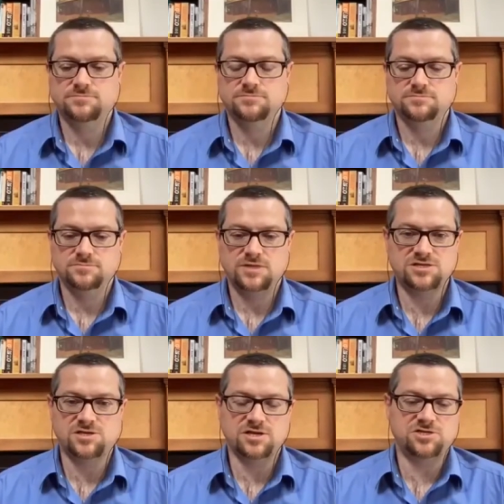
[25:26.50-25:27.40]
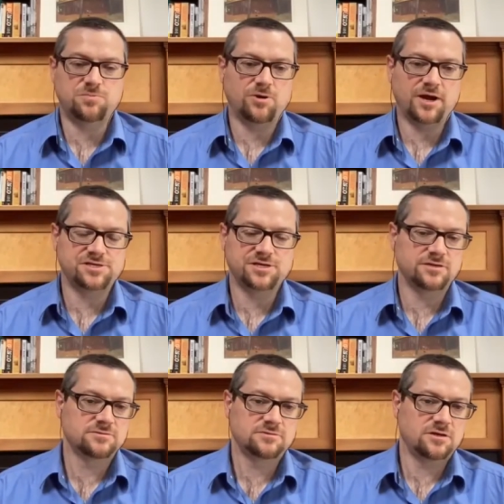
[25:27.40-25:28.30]
yeah it's, that's it's, not it's,
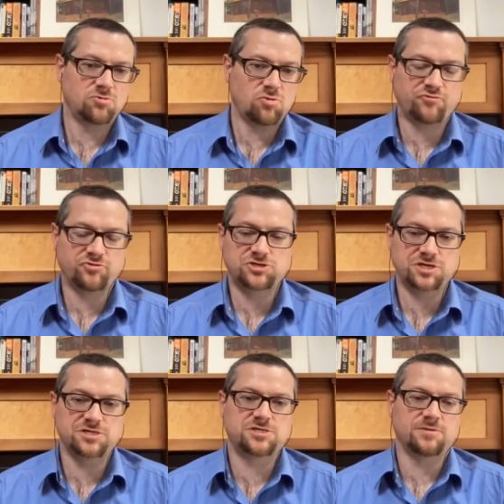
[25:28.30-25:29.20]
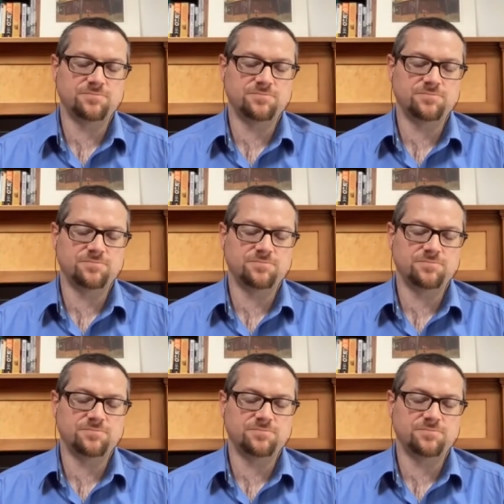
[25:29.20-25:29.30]
surprising overseas